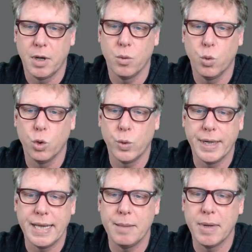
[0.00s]
My
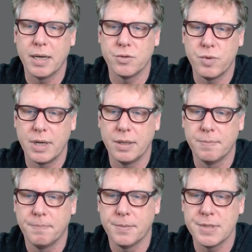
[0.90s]
award-winning email is ready.
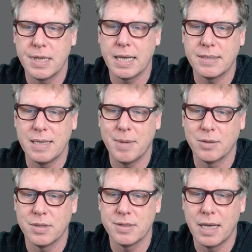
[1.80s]
Select
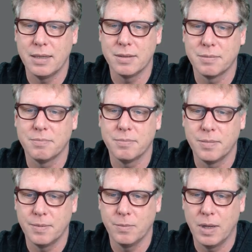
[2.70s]
email to send.
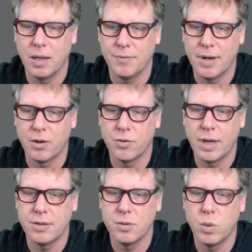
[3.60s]
Well, I've now
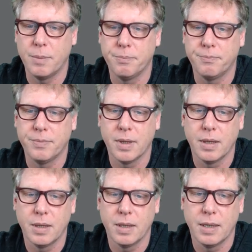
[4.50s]
created one.
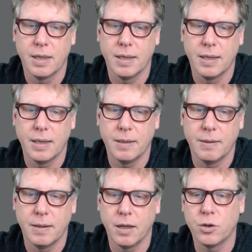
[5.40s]

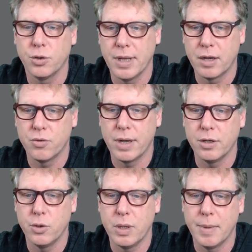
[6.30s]
I could there create
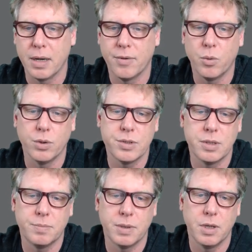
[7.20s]
a new email if I wanted,